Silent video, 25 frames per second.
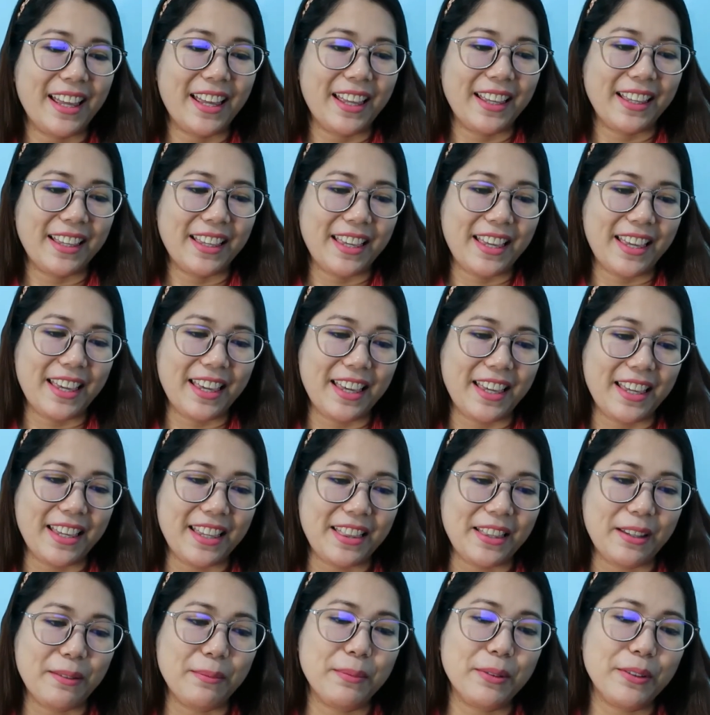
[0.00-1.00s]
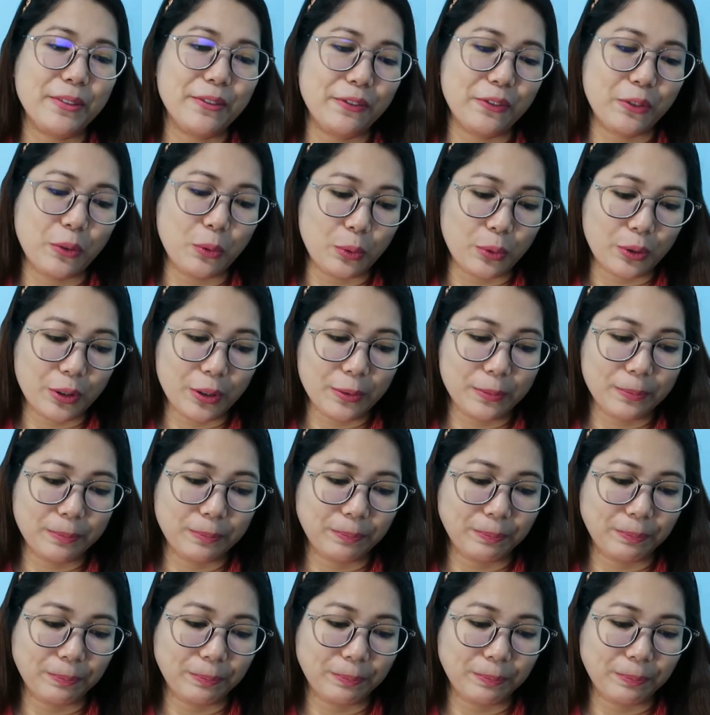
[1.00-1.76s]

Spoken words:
Okay, number 4,